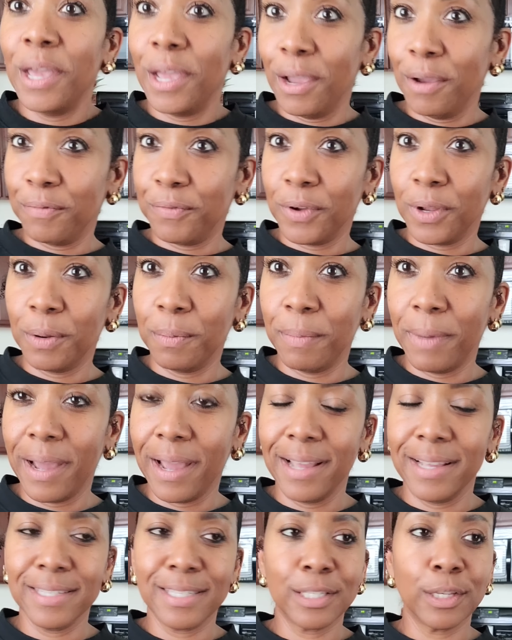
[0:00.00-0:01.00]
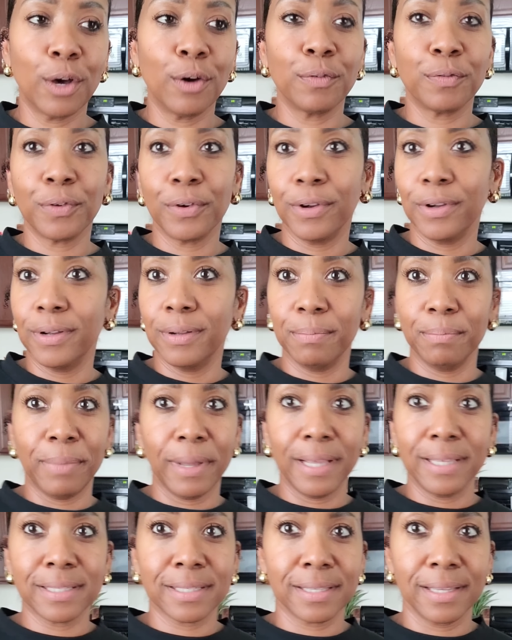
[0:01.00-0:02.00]
in front of my sofa,
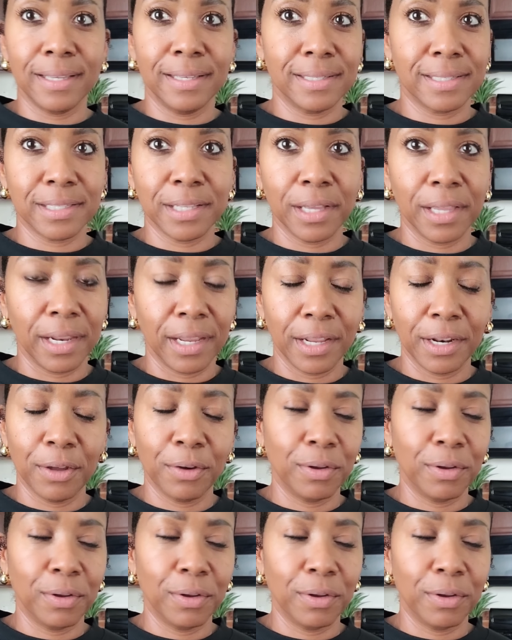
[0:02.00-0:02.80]
basically studying